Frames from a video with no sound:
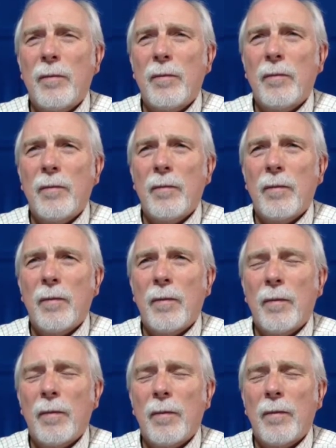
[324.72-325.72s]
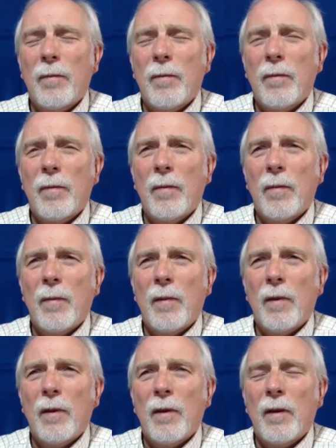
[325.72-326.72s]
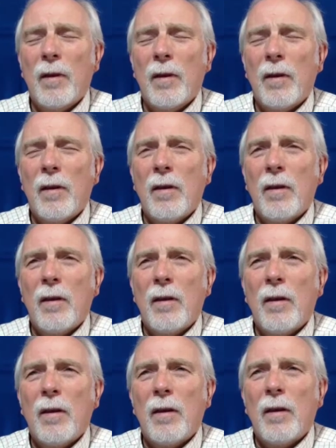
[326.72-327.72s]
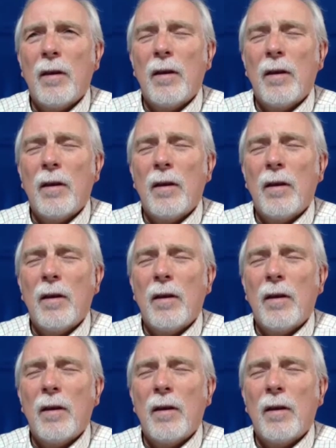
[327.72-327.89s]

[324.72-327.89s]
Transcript: (no one is talking)